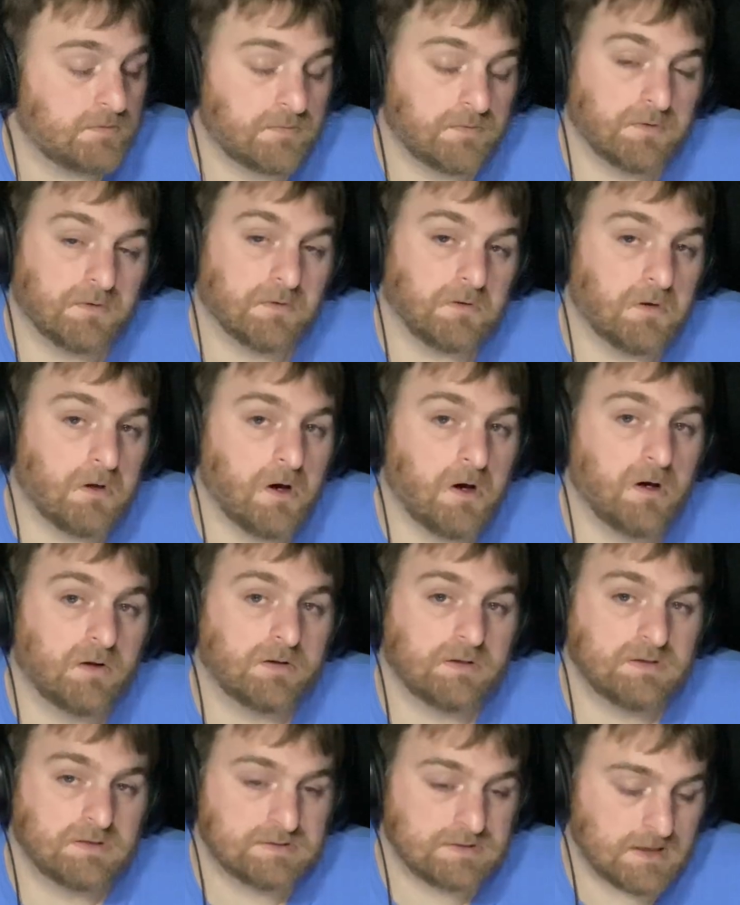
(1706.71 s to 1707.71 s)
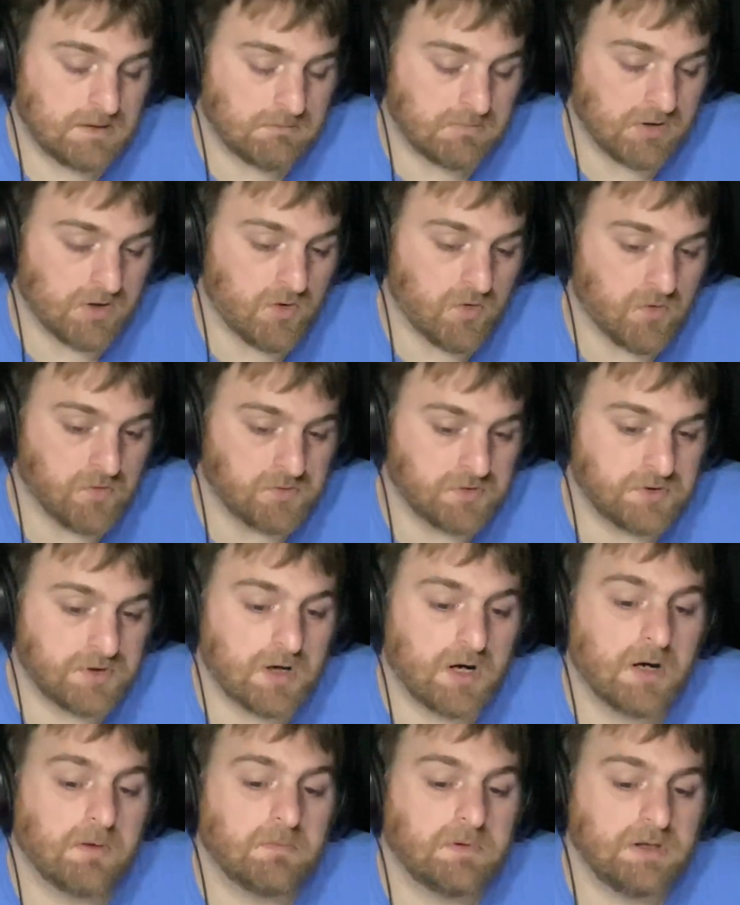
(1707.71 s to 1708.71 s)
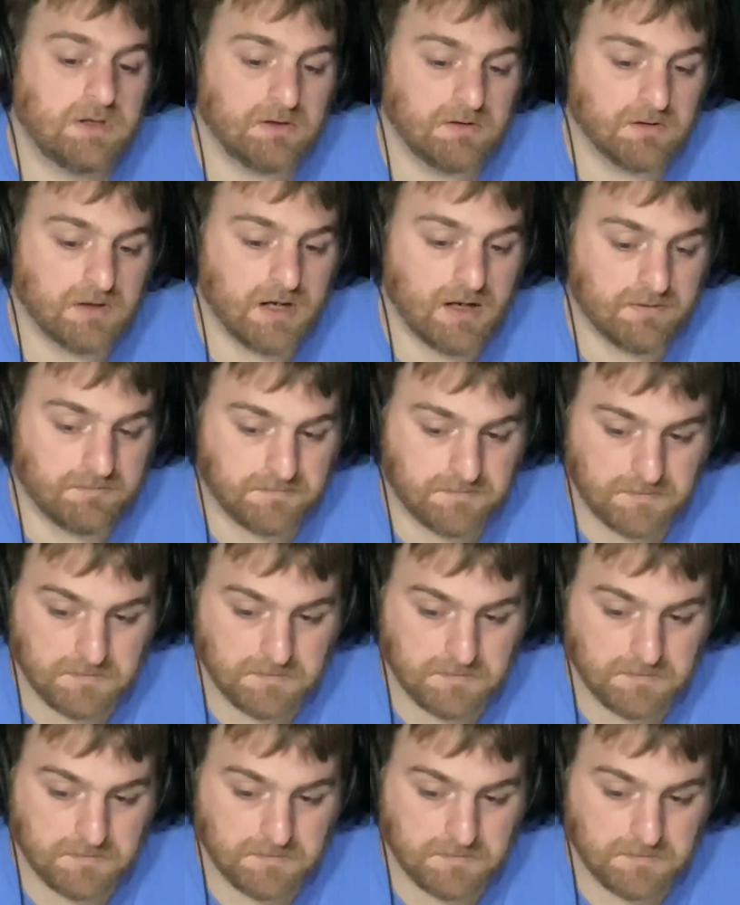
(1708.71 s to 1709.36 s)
for the longest at my old job, he left.